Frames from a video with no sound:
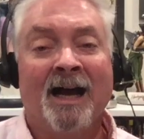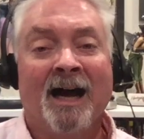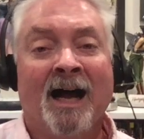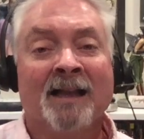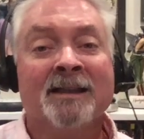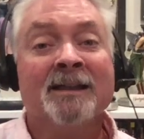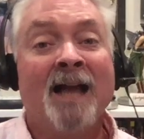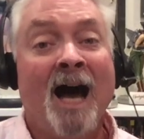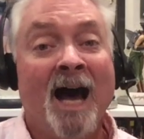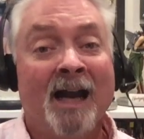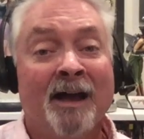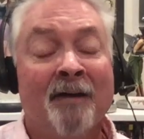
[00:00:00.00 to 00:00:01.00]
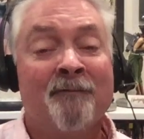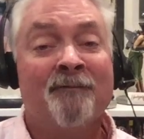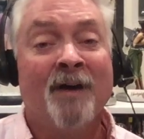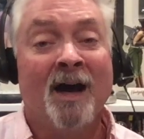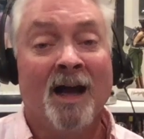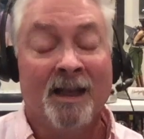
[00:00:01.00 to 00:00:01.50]
a lot of
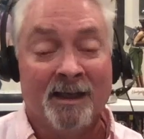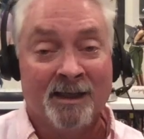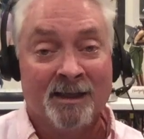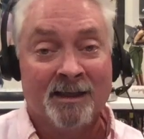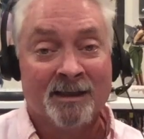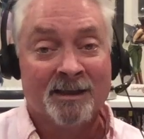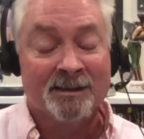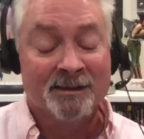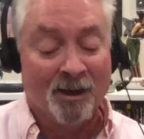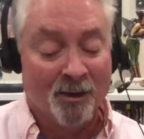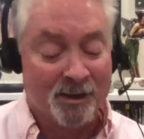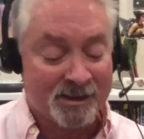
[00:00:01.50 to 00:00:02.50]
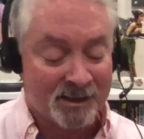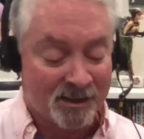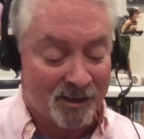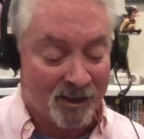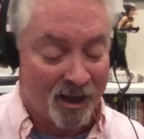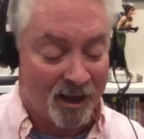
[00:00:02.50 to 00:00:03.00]
fun. Lois and
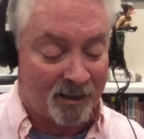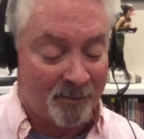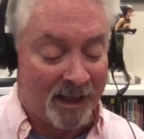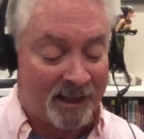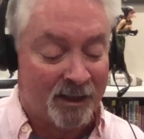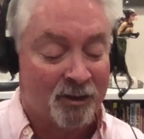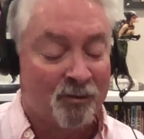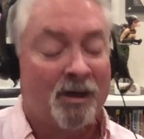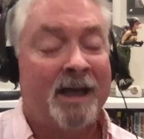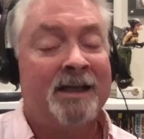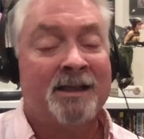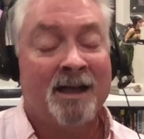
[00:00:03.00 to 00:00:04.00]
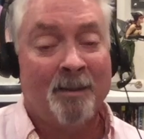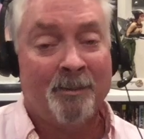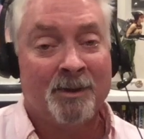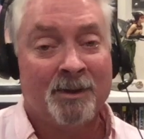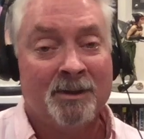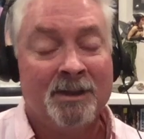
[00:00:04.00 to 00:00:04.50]
Clark make a great
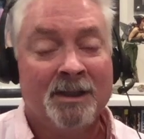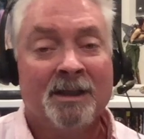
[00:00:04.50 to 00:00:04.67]
couple.